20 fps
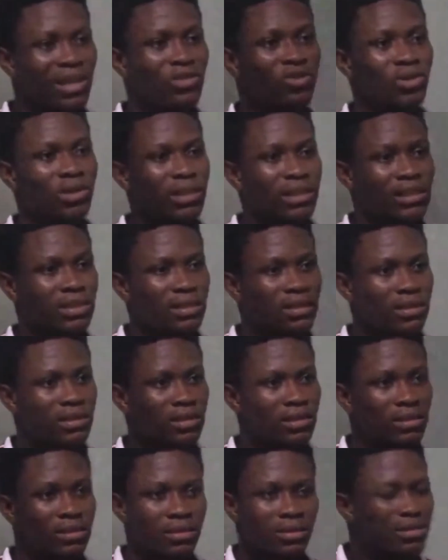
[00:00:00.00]
purely
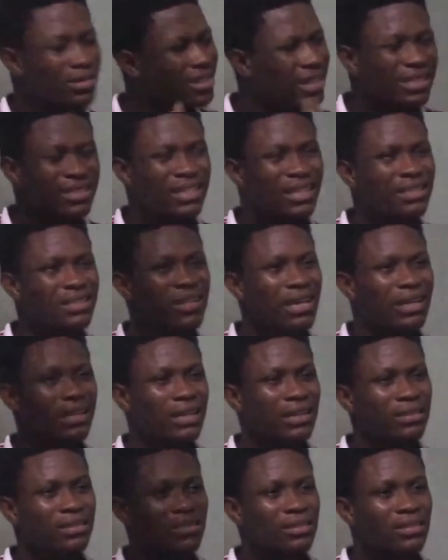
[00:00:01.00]
electronics.
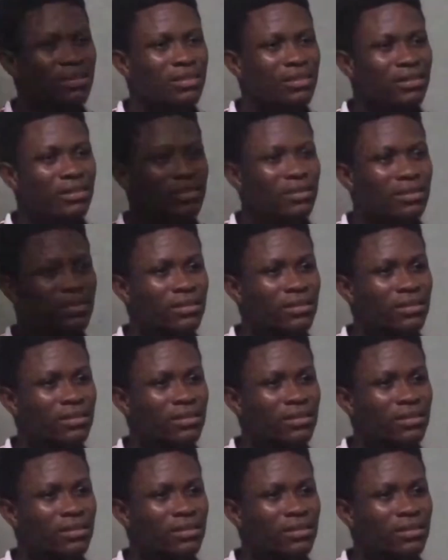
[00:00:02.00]
There's nothing like that.